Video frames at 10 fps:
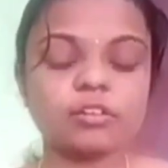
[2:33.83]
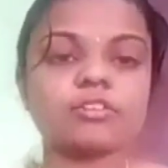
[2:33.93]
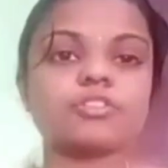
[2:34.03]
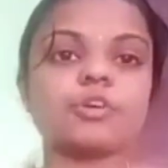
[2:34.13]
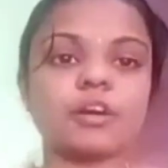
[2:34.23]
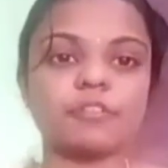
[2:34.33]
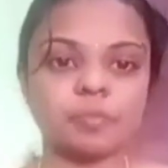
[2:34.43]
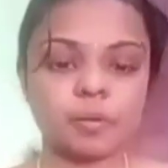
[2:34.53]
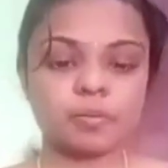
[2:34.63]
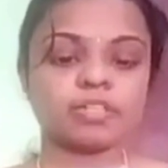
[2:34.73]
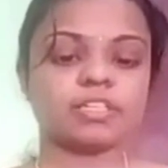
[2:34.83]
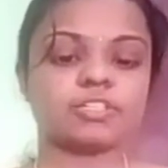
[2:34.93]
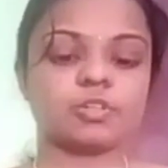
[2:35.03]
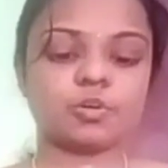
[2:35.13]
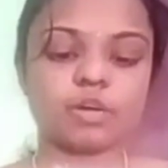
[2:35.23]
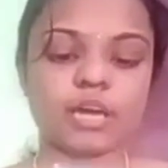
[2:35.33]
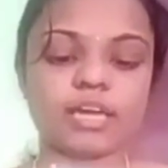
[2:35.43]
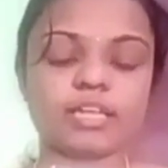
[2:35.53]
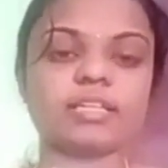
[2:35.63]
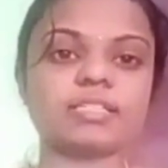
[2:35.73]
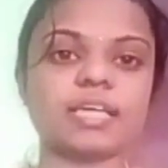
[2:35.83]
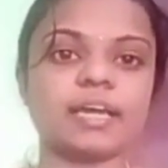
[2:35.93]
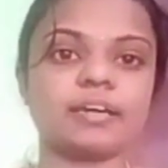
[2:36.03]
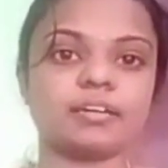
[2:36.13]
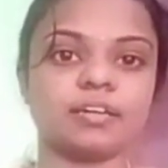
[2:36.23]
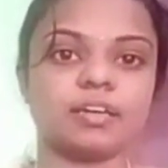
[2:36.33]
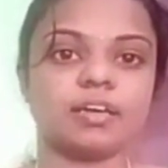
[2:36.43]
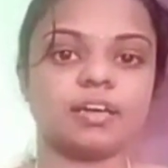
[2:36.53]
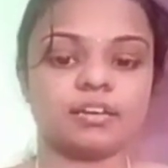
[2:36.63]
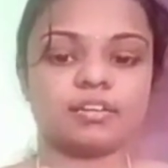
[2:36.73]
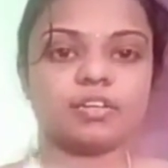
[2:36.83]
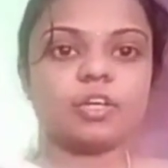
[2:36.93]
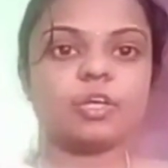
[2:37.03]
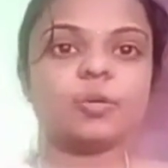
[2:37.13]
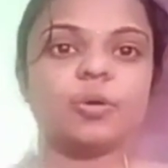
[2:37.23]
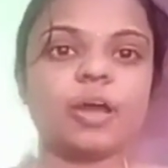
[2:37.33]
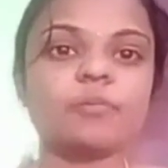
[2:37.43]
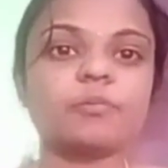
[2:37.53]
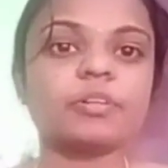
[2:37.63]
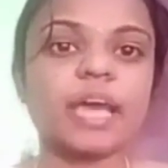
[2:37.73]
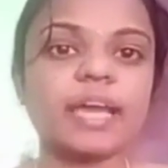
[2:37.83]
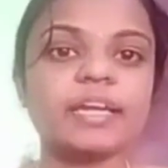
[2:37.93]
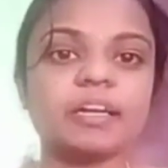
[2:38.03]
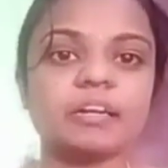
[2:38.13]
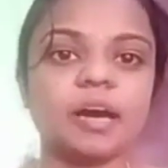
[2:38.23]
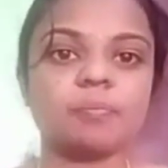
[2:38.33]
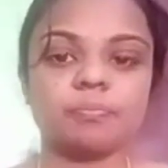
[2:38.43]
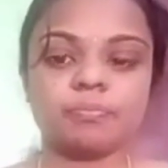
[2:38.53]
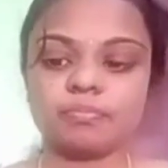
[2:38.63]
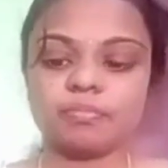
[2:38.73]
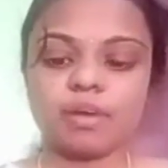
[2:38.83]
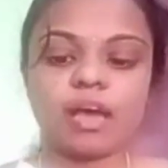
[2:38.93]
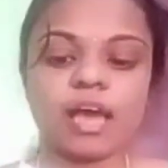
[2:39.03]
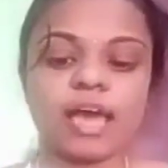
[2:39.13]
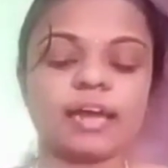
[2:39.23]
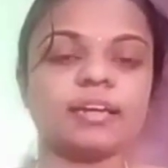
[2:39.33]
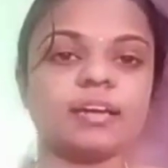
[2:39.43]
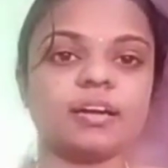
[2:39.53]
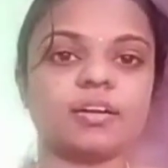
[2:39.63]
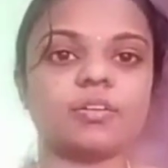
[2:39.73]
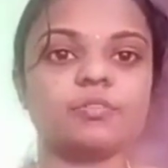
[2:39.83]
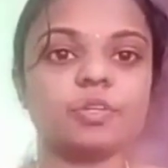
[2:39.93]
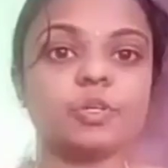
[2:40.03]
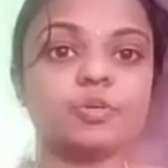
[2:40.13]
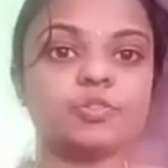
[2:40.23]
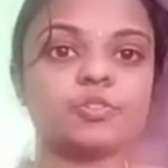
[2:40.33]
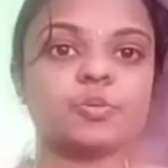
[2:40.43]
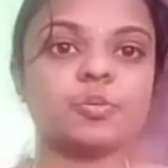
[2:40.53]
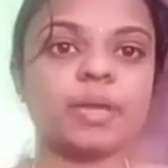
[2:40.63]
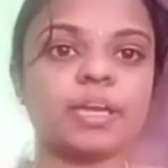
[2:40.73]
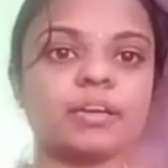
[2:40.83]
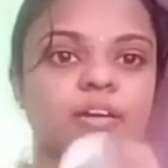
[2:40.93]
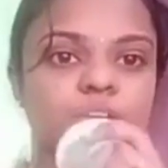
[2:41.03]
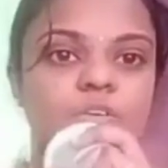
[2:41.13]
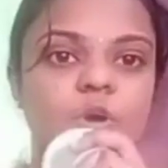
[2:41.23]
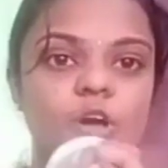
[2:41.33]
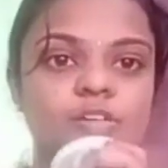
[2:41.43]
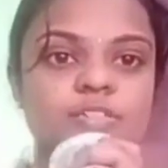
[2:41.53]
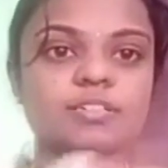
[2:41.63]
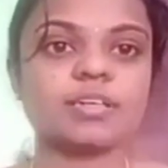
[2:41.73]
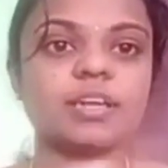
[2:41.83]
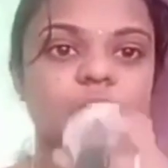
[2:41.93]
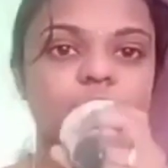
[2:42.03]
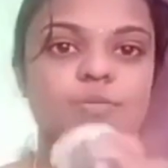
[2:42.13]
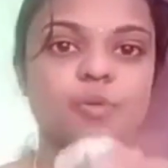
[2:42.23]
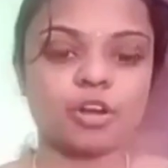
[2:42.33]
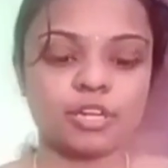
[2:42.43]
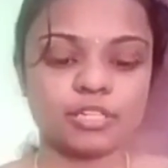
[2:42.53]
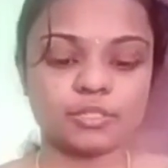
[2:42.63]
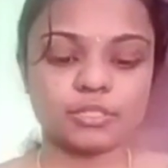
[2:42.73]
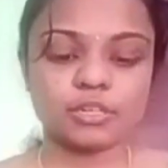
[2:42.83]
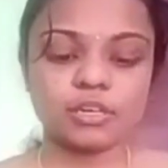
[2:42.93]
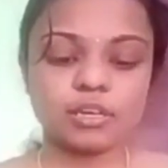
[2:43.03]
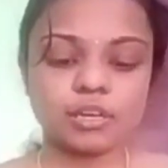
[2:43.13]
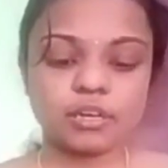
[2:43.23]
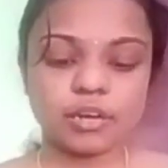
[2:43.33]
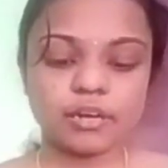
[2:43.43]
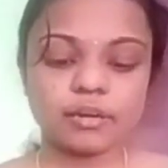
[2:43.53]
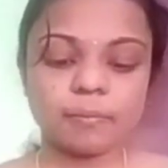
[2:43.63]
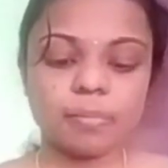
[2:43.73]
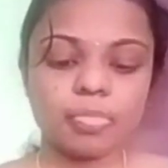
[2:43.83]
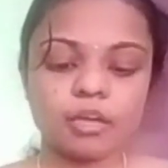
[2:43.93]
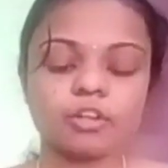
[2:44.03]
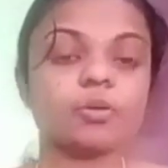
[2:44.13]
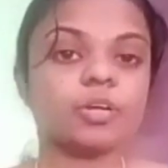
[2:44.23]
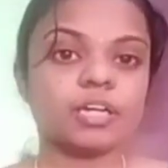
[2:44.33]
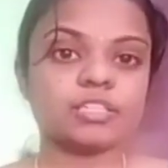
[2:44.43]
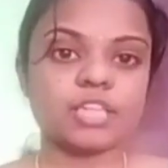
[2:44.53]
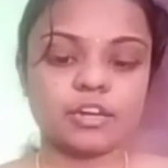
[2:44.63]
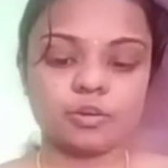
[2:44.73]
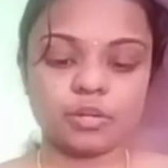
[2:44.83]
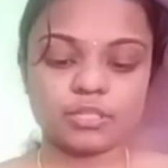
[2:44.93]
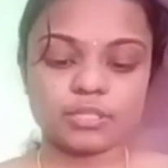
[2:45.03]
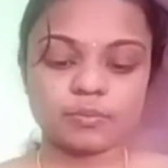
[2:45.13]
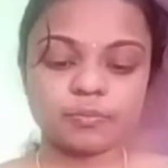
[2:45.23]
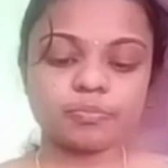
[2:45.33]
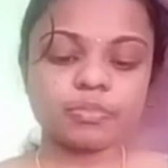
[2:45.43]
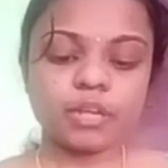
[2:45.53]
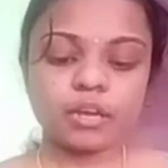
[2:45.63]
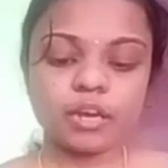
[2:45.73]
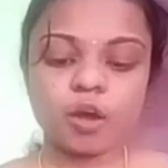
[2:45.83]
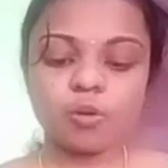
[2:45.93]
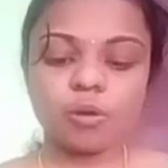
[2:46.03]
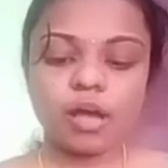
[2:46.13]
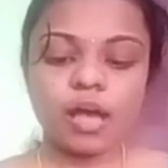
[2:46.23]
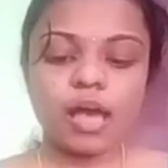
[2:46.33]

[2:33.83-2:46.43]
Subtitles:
so you would have remembered this, no? Another side, you would have tied a cup, and we used to make calls in our small age, right, during our childhood days. Now